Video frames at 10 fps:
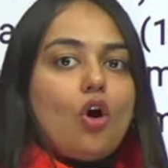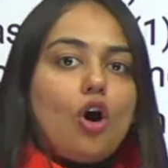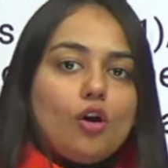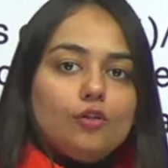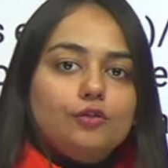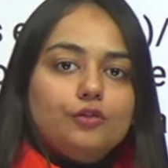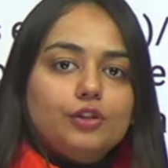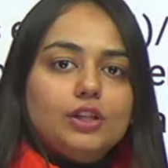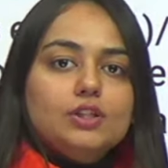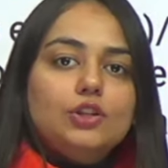of.
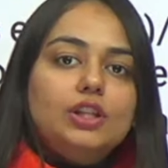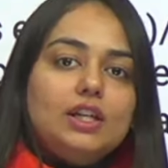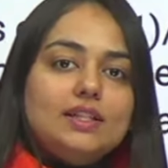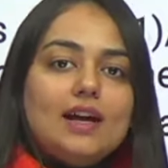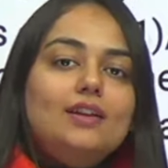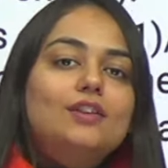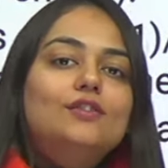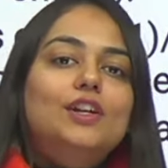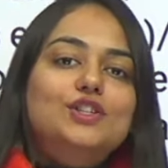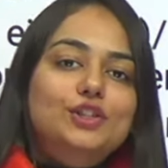So these are
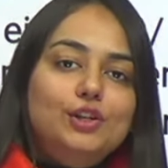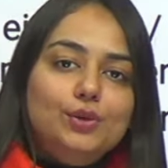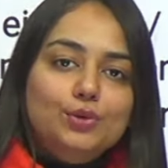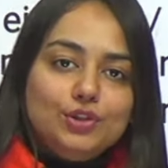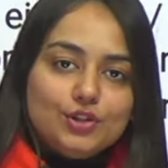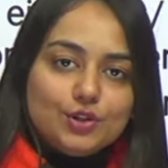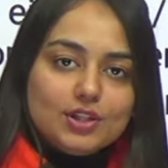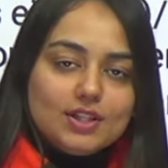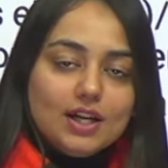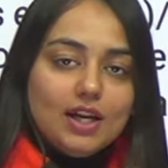conventional
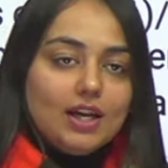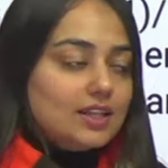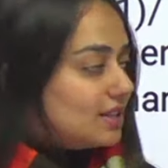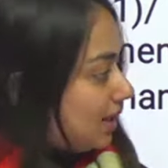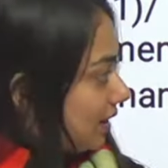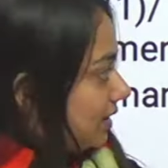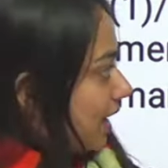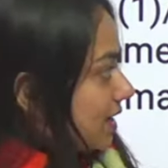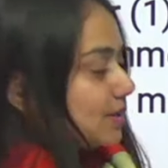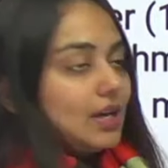usages.
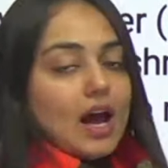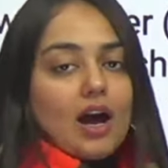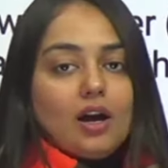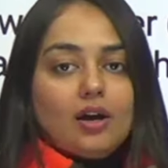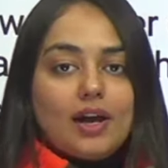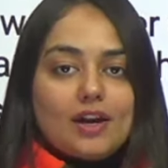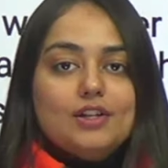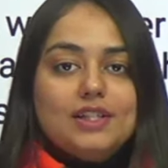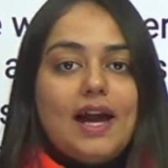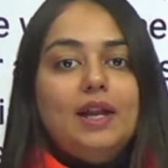Yes,
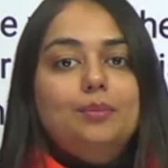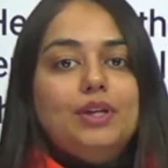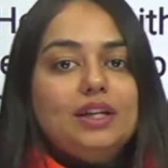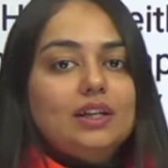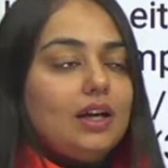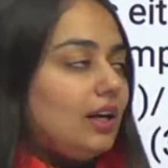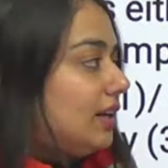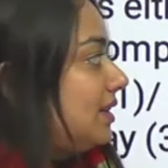errors can be in